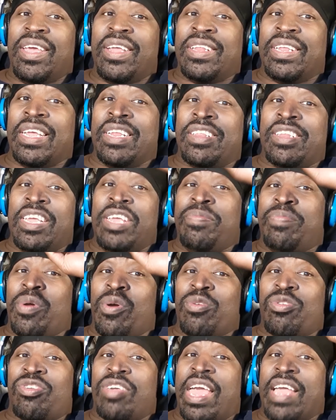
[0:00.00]
Then
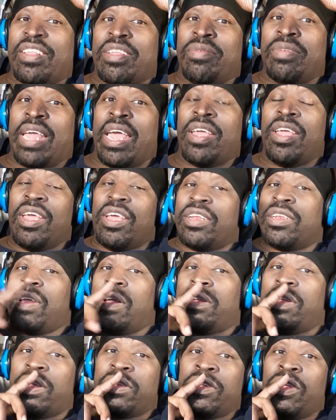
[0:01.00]
Debo checked him like,
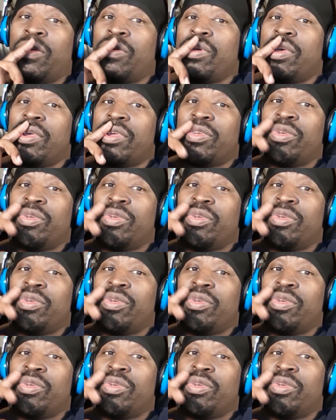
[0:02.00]
no, no, no,